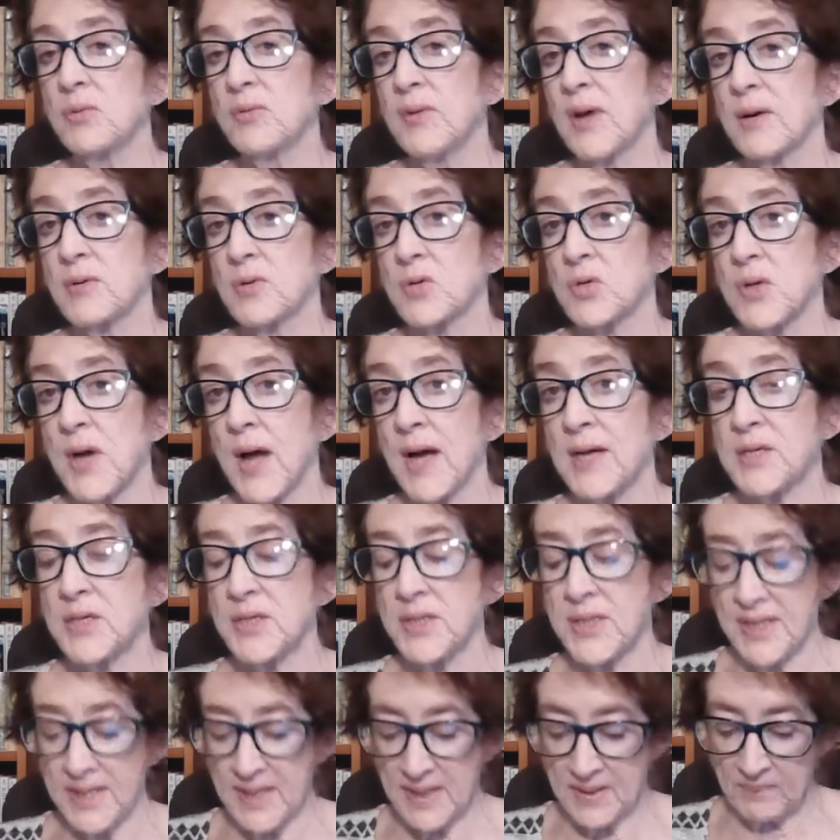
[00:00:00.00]
how
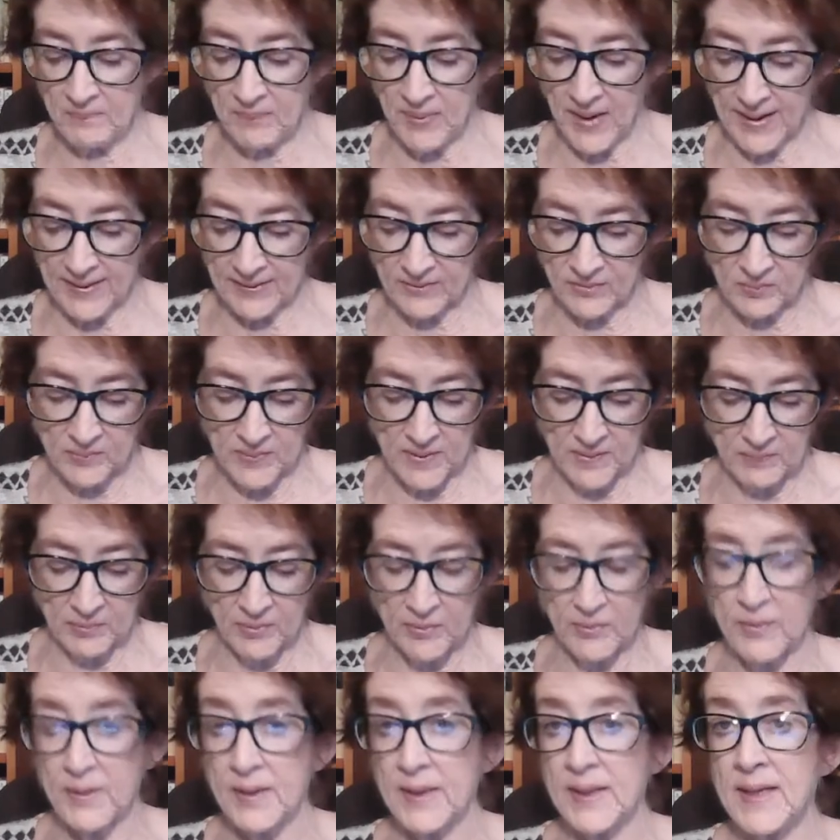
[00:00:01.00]
tragedy impacts
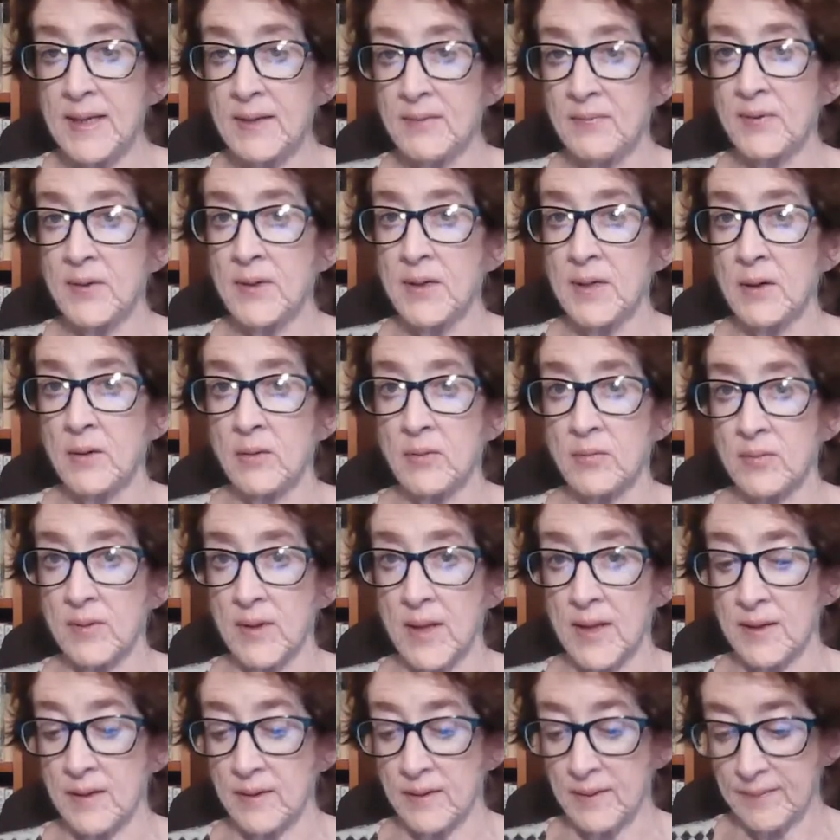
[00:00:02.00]
people even years
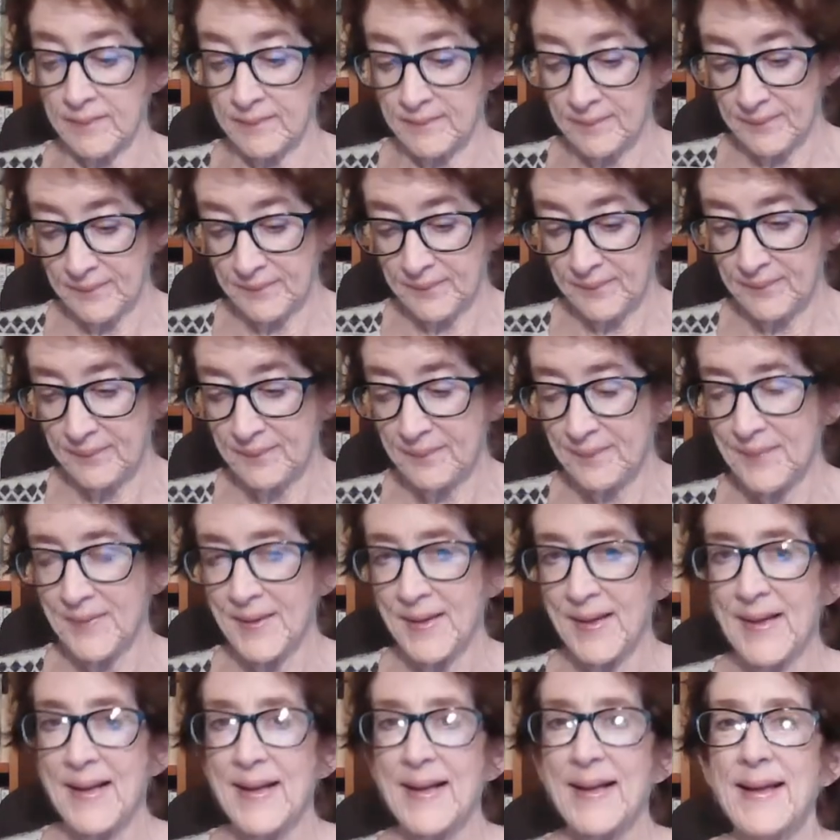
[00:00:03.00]
later.
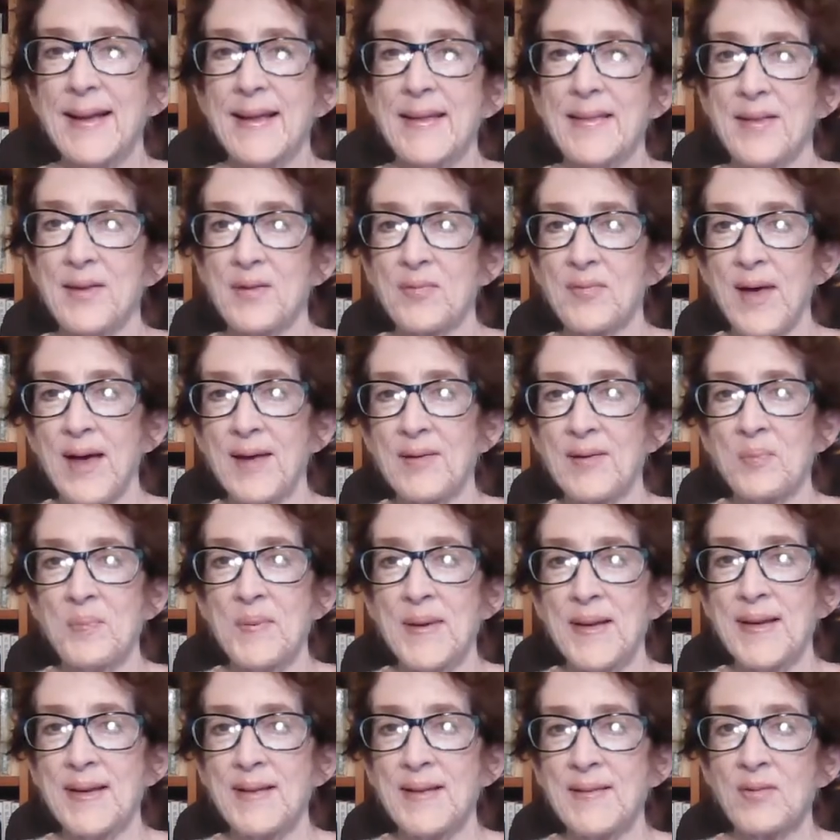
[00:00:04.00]
This has
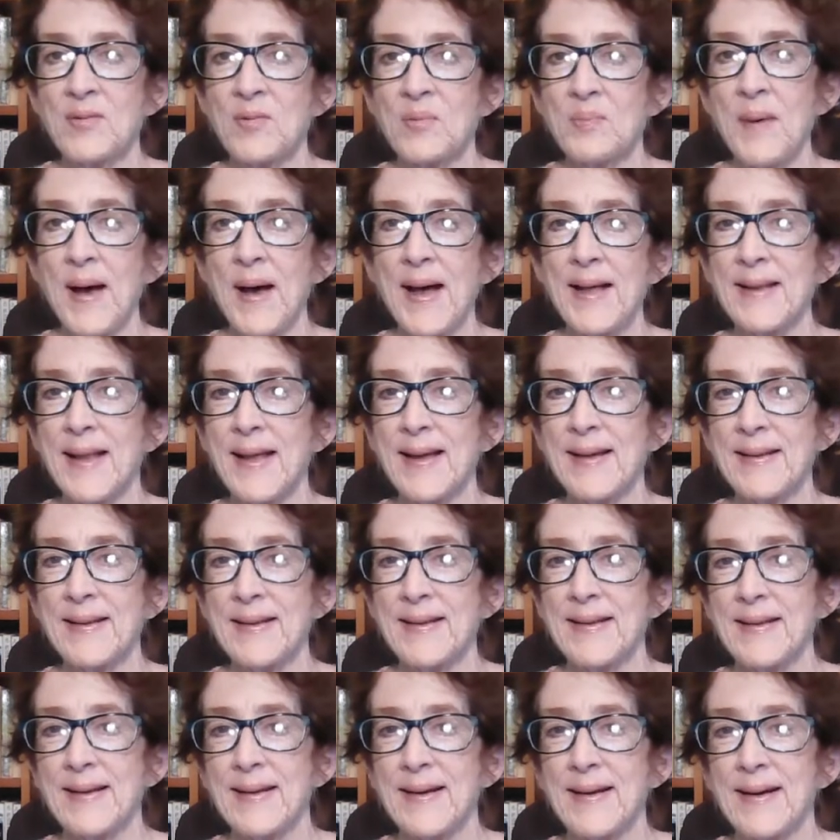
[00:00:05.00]
been In the
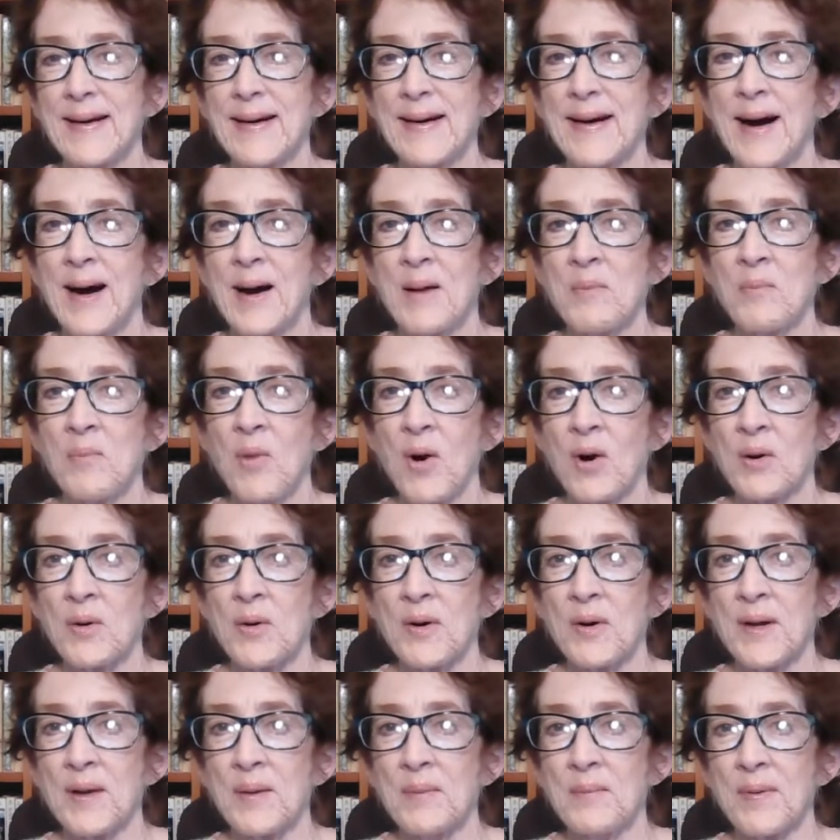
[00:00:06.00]
Spotlight. I'm
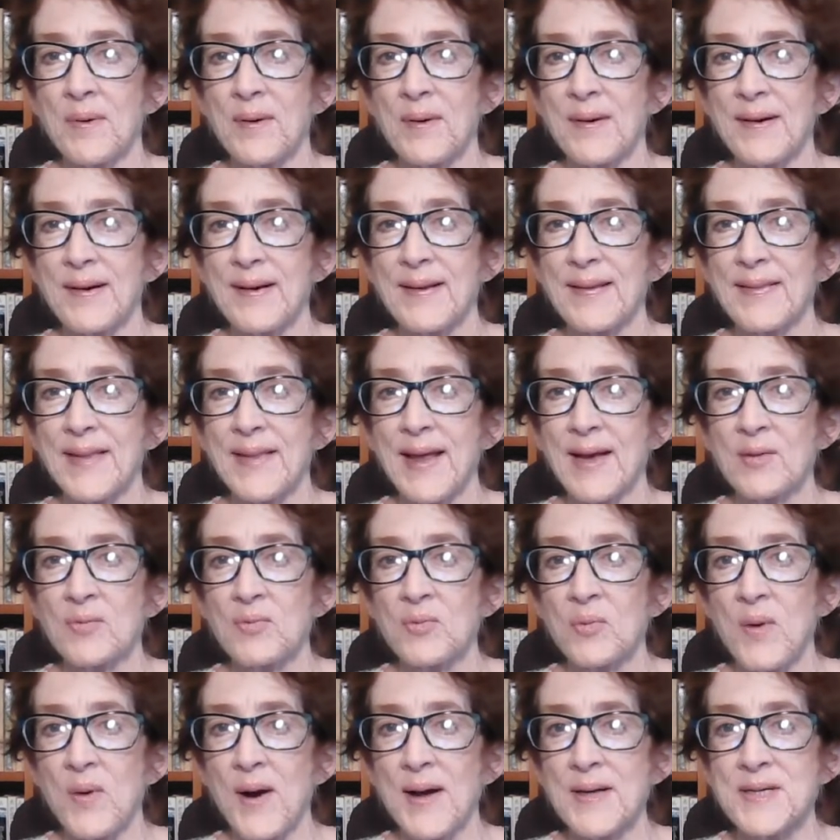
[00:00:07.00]
Margot Kinberg. Thanks
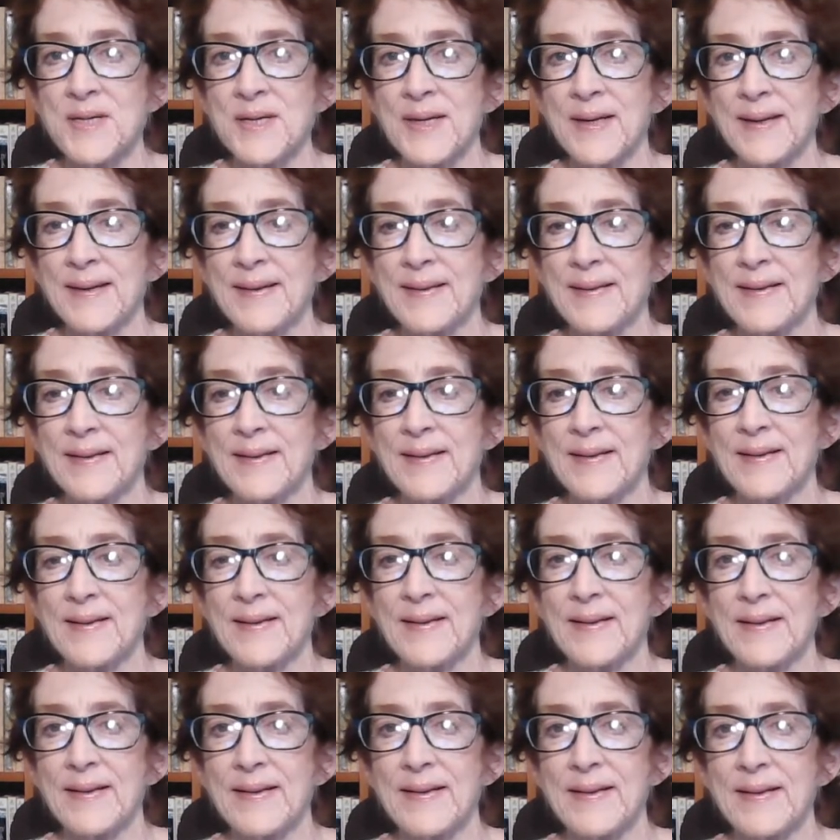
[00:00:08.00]
for
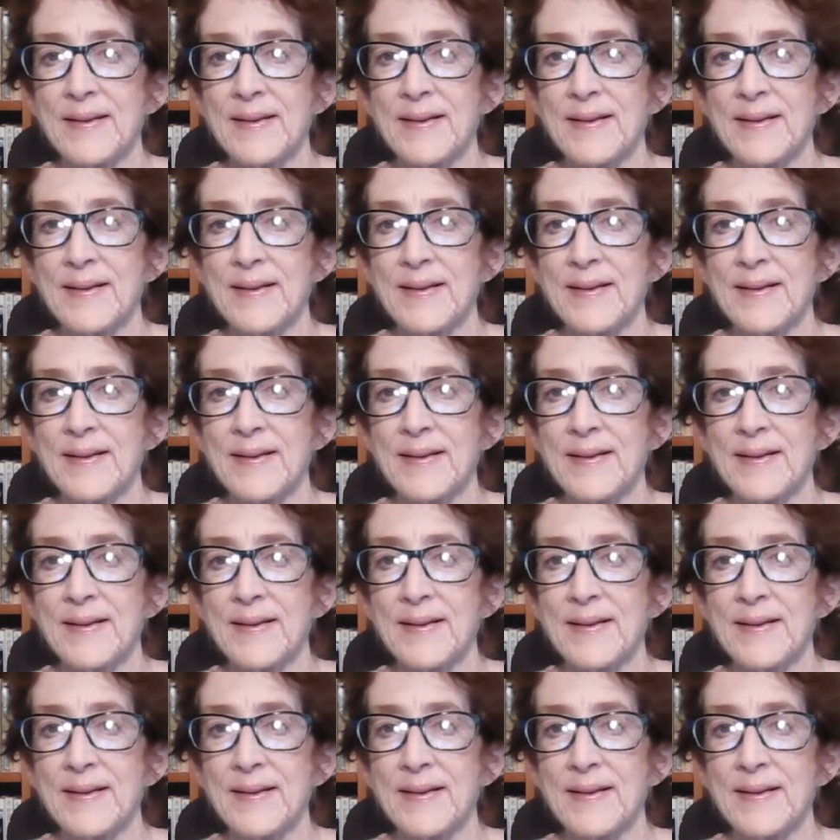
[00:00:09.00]
watching.